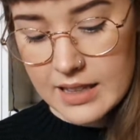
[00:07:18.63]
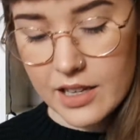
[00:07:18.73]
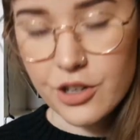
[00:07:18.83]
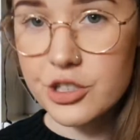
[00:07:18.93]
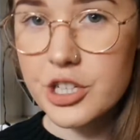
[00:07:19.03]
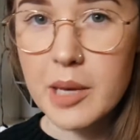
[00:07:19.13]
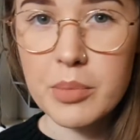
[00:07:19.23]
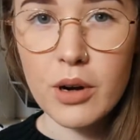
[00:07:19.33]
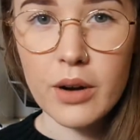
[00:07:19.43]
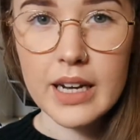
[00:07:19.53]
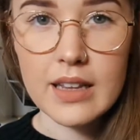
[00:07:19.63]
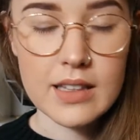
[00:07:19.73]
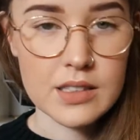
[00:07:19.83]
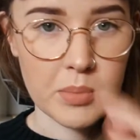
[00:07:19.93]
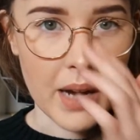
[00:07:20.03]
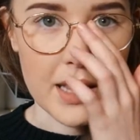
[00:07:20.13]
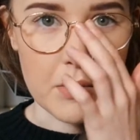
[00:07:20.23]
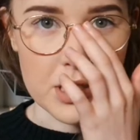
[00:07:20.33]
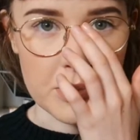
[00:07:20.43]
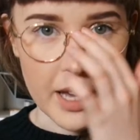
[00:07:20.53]
They're no cheaper or anything to buy
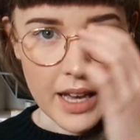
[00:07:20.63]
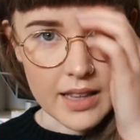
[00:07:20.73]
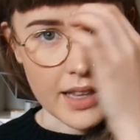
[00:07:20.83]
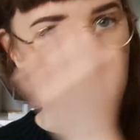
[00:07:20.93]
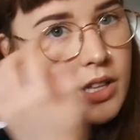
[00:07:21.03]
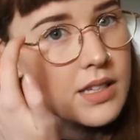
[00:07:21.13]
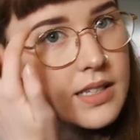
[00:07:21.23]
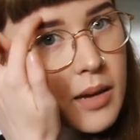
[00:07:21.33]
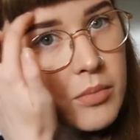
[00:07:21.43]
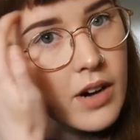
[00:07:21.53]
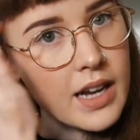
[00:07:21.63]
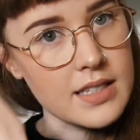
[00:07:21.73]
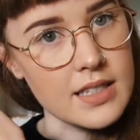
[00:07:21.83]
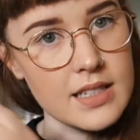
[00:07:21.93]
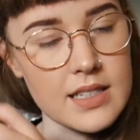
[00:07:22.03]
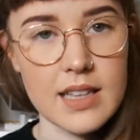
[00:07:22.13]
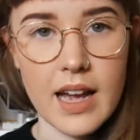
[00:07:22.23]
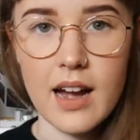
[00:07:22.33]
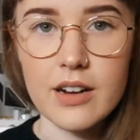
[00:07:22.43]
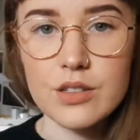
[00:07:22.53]
them in Japan. They were the same prices as
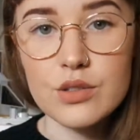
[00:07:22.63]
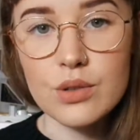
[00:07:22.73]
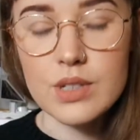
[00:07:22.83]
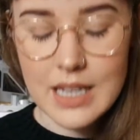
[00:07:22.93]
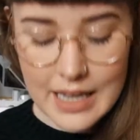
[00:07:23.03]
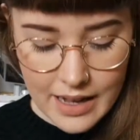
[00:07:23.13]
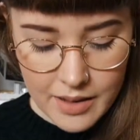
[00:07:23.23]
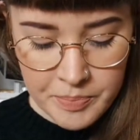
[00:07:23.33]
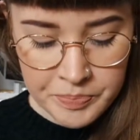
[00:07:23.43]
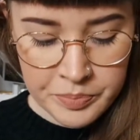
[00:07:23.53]
they are in the stores here.